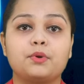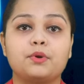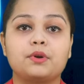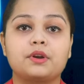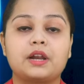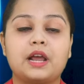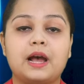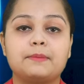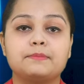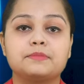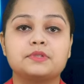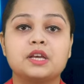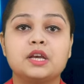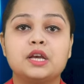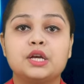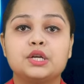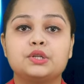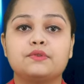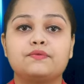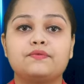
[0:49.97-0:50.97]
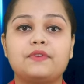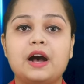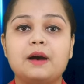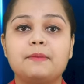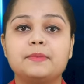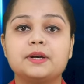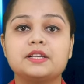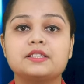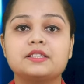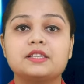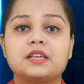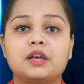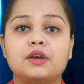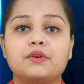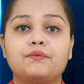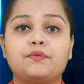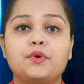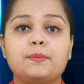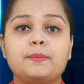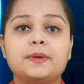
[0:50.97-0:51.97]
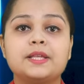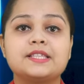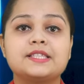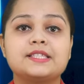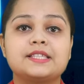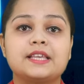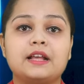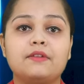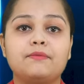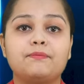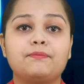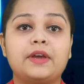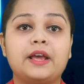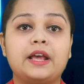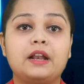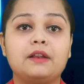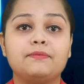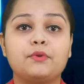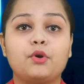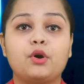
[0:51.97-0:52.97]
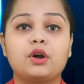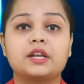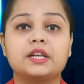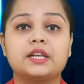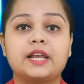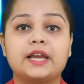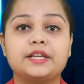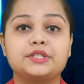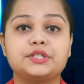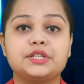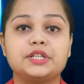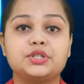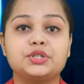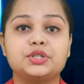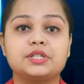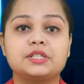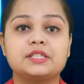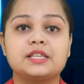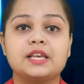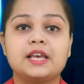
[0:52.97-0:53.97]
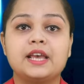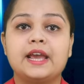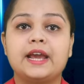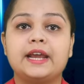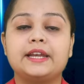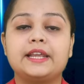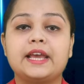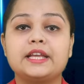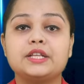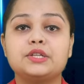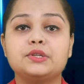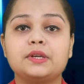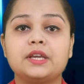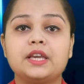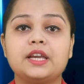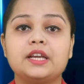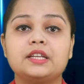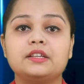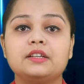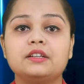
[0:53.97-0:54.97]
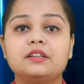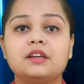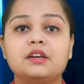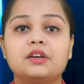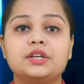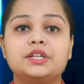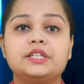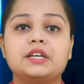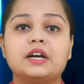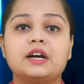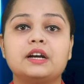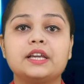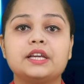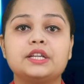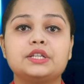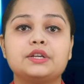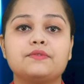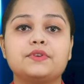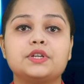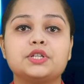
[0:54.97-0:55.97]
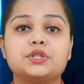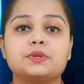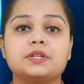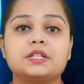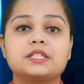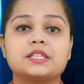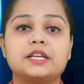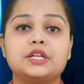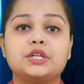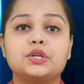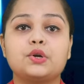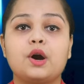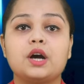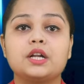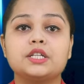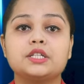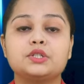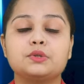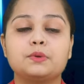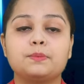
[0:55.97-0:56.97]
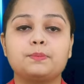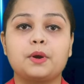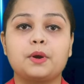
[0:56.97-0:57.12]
programs to farmers, women's self-help organizations and educated young individuals in order to